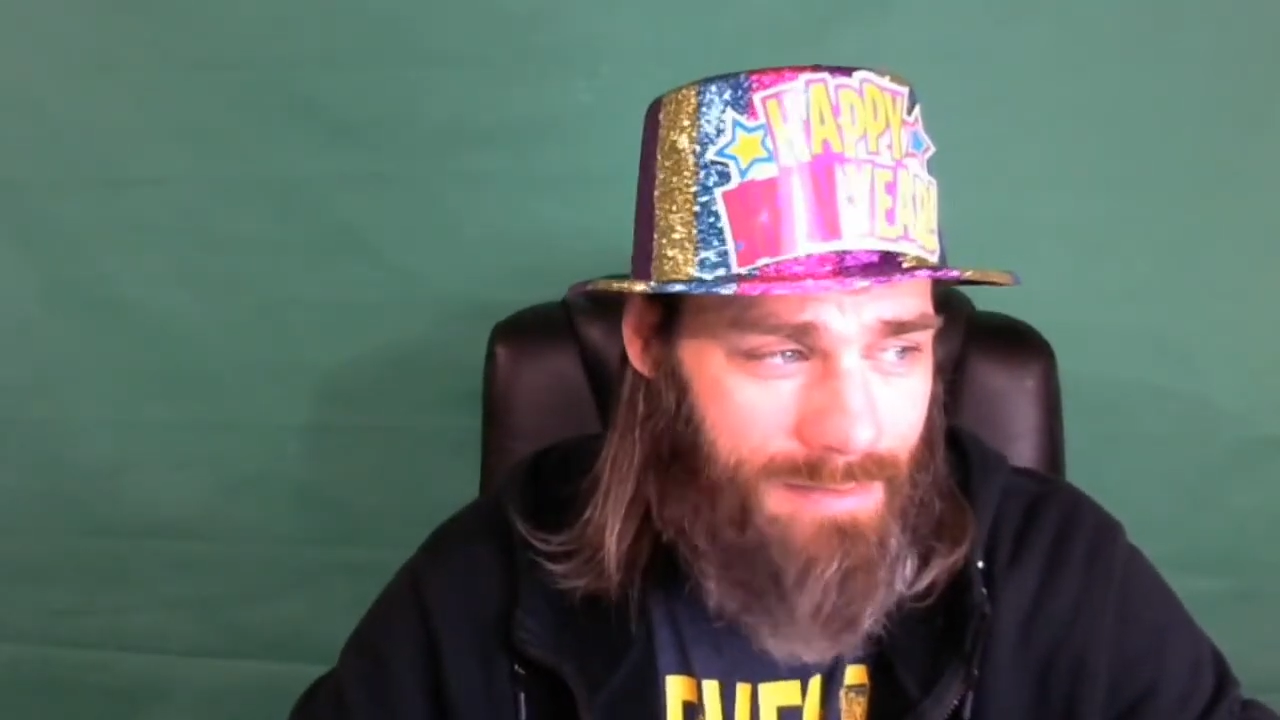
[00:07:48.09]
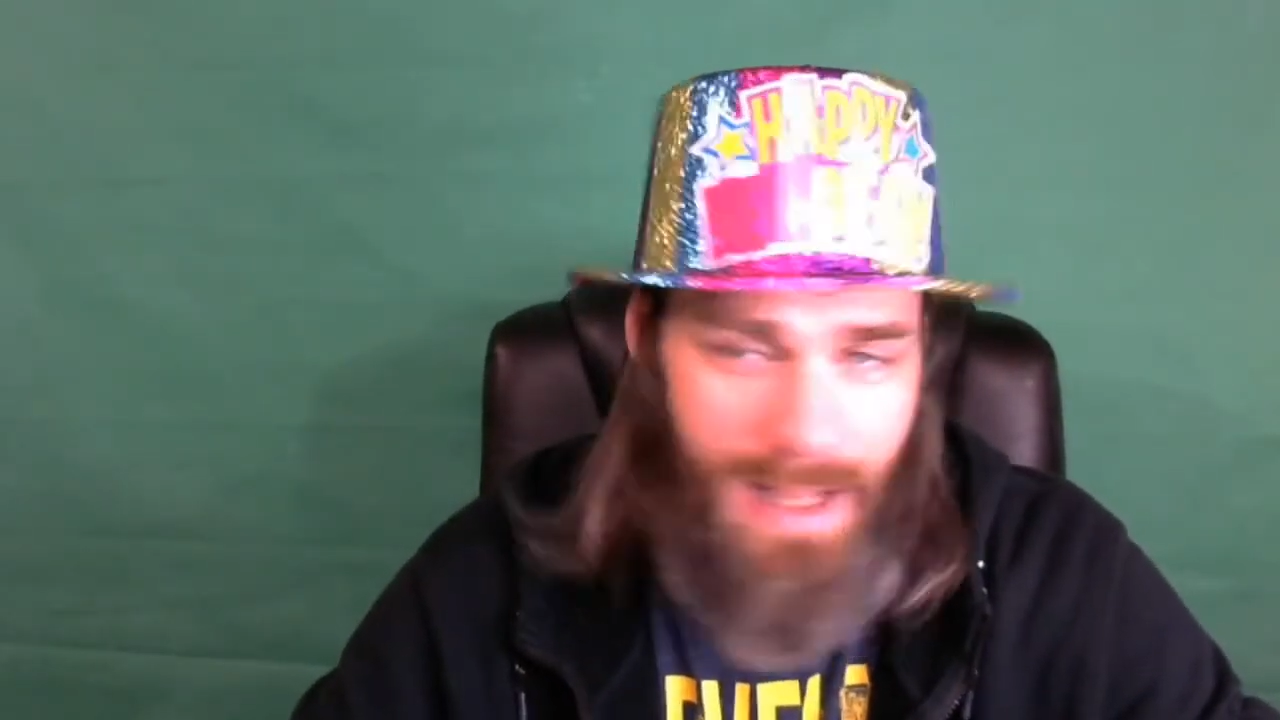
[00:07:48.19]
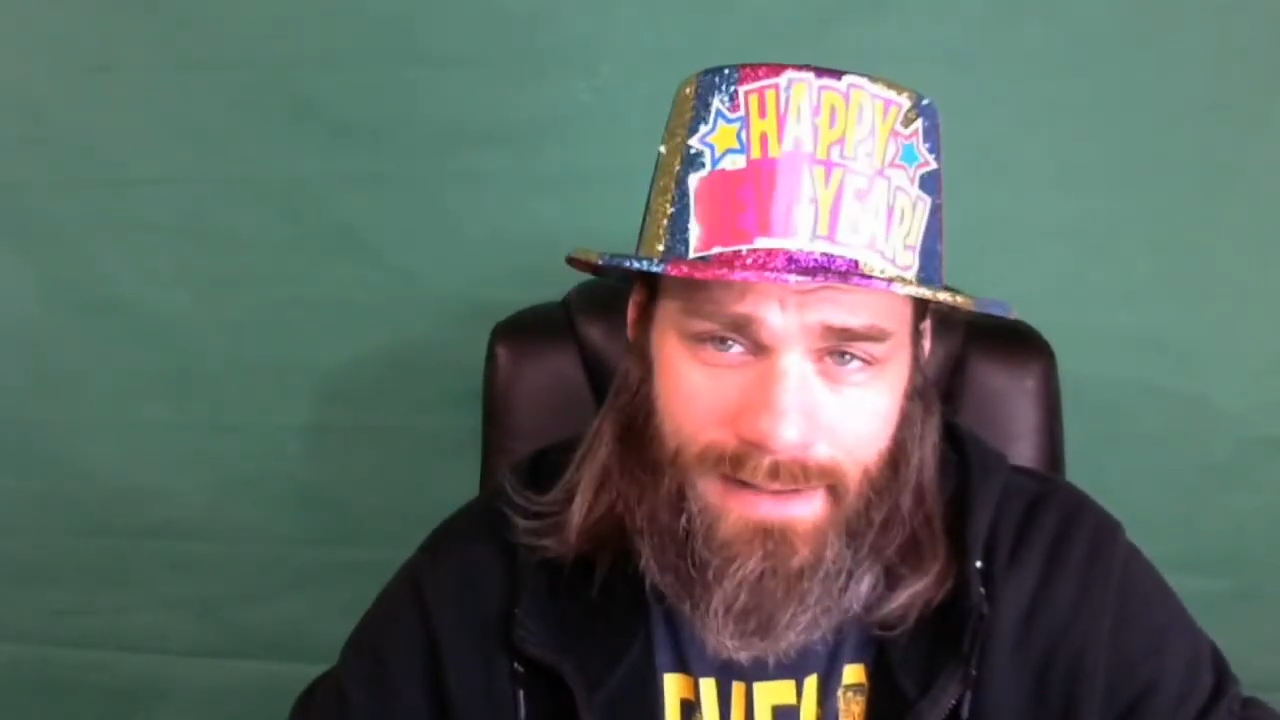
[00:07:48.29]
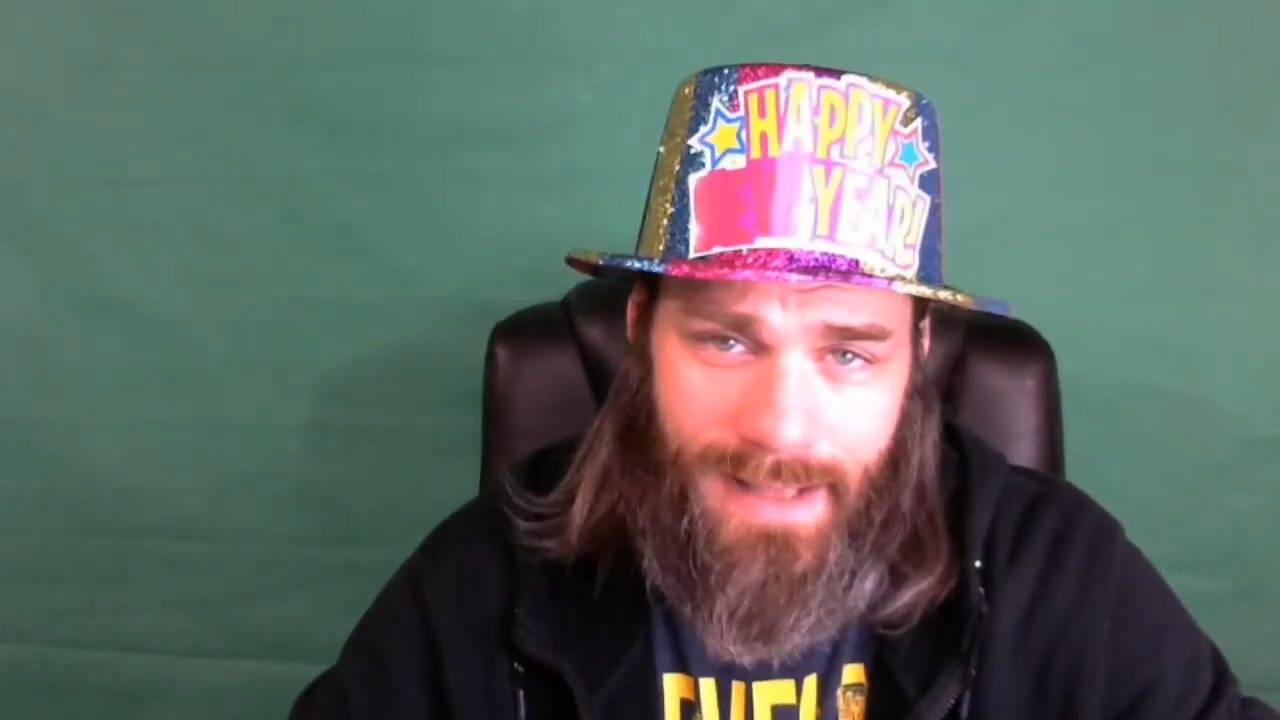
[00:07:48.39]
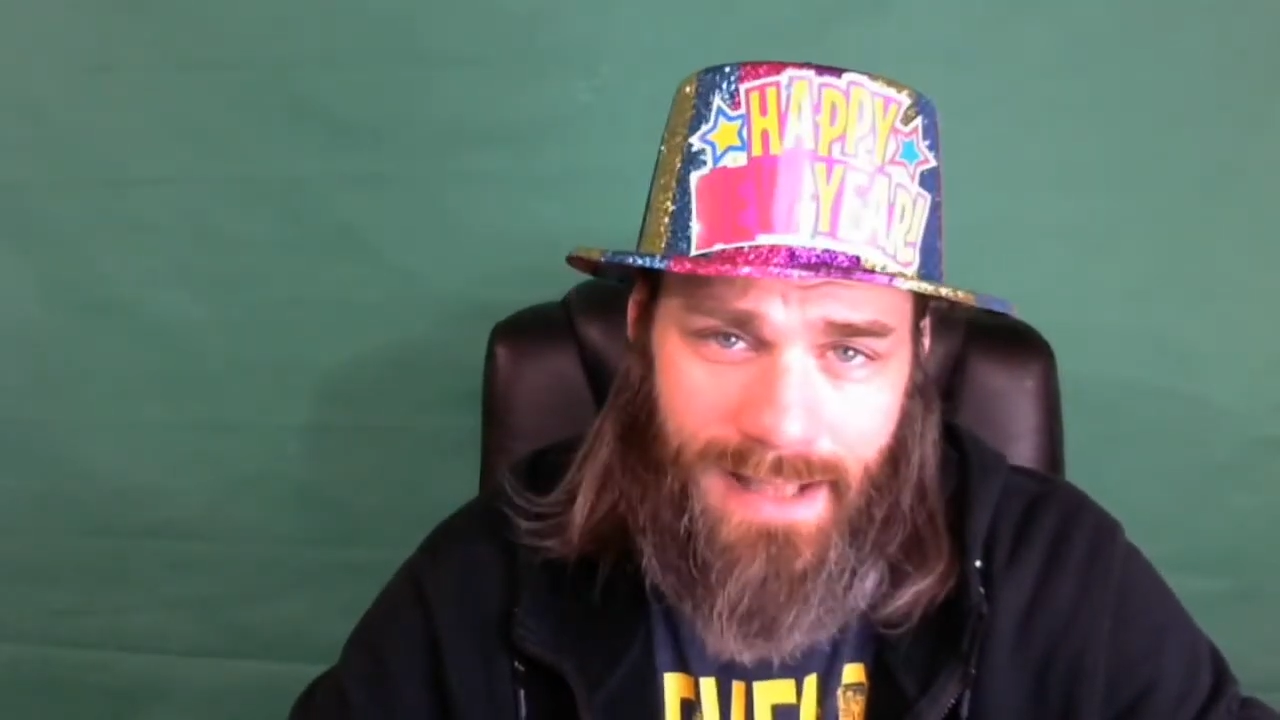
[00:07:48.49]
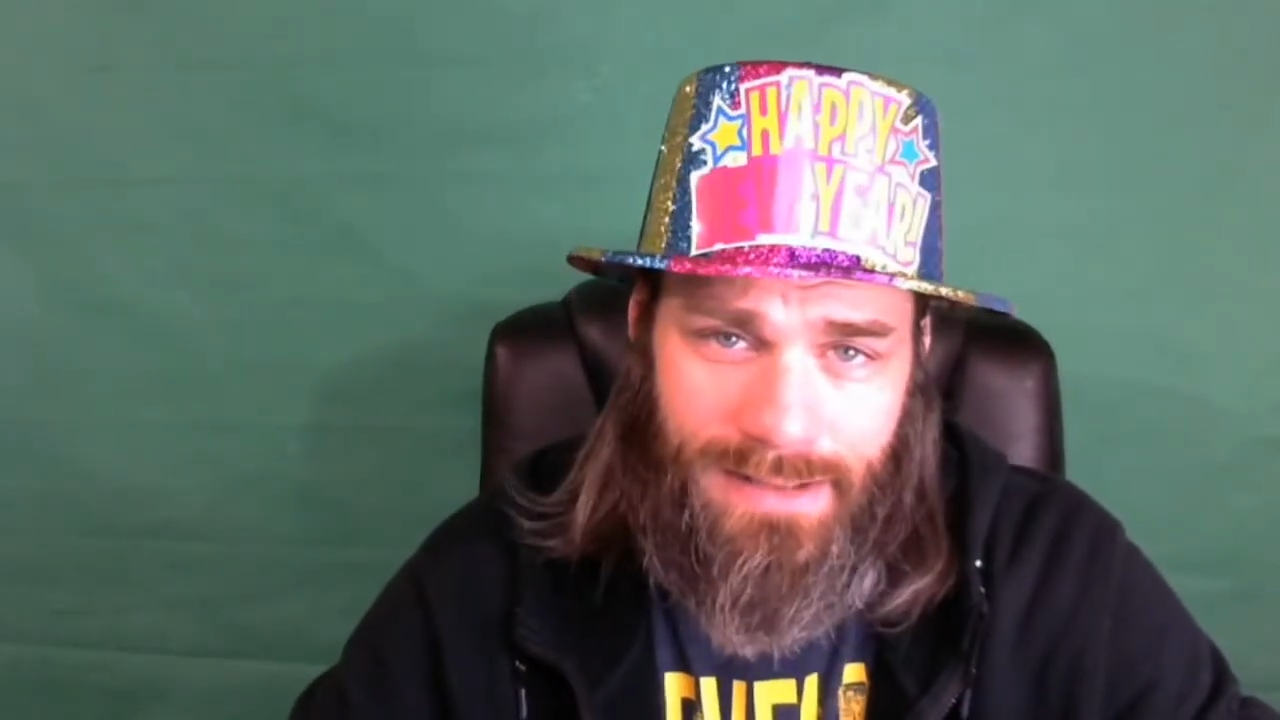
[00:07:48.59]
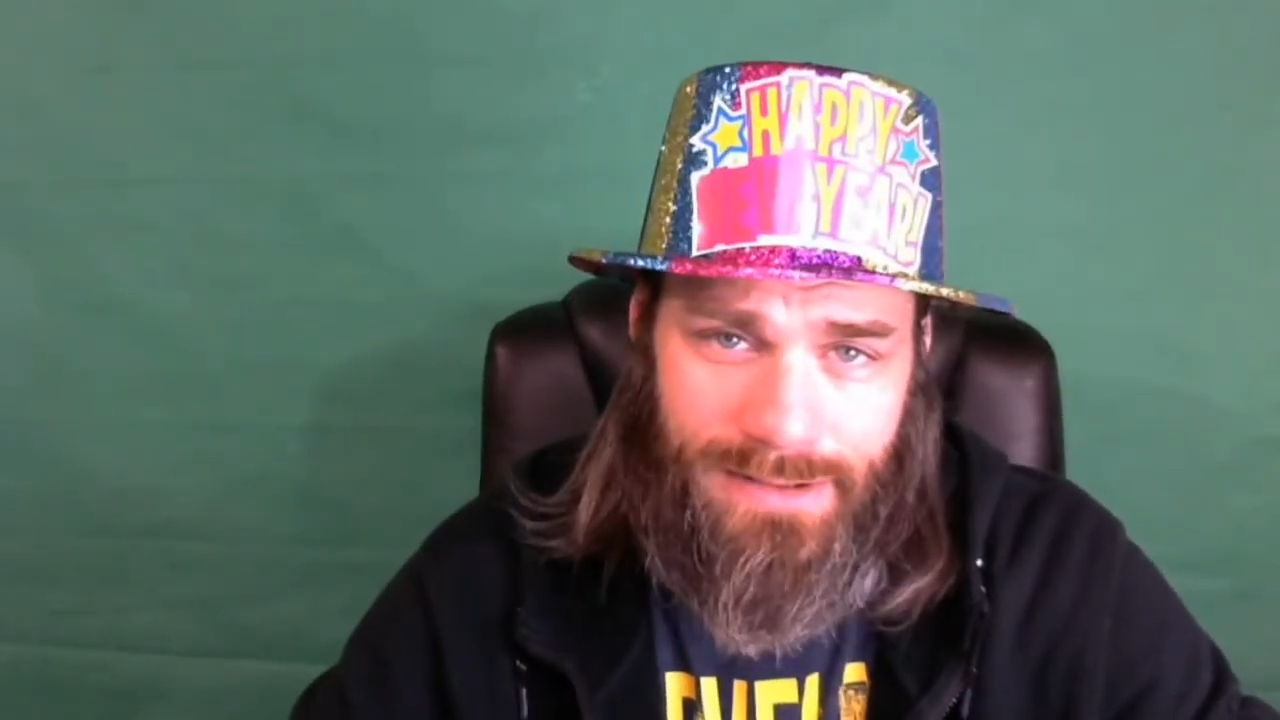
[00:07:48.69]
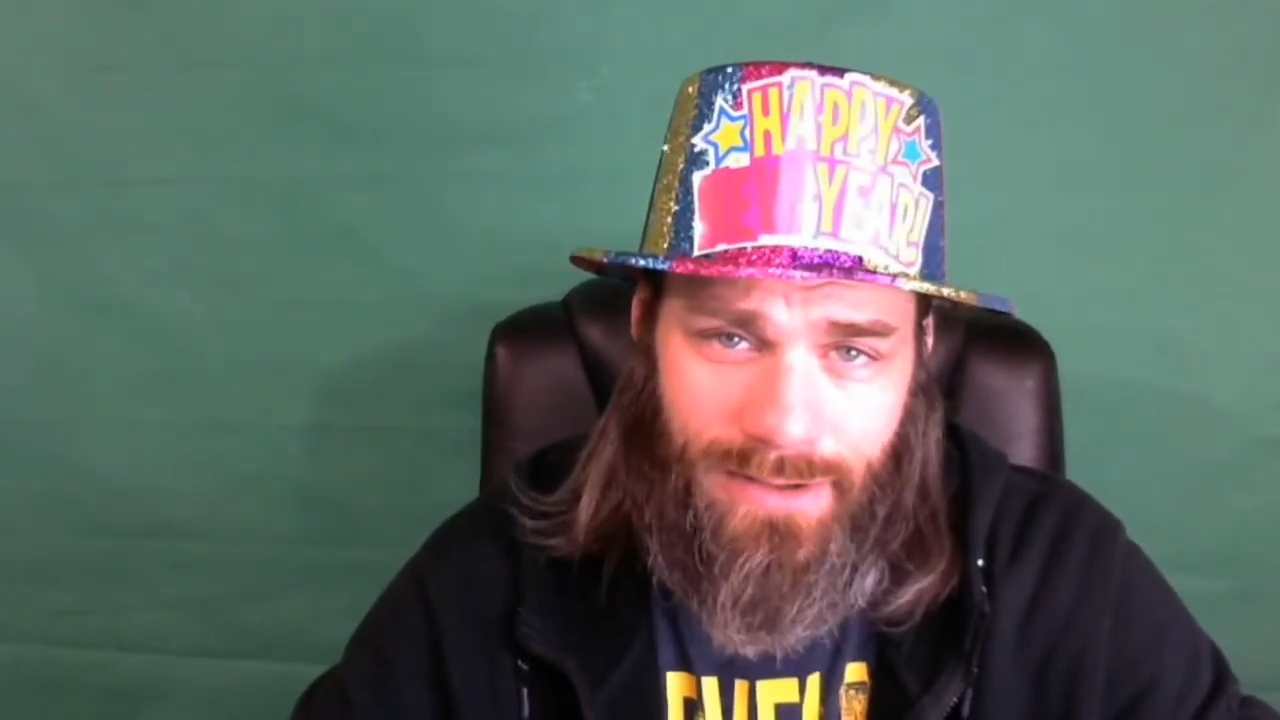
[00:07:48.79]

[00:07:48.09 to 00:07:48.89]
not that,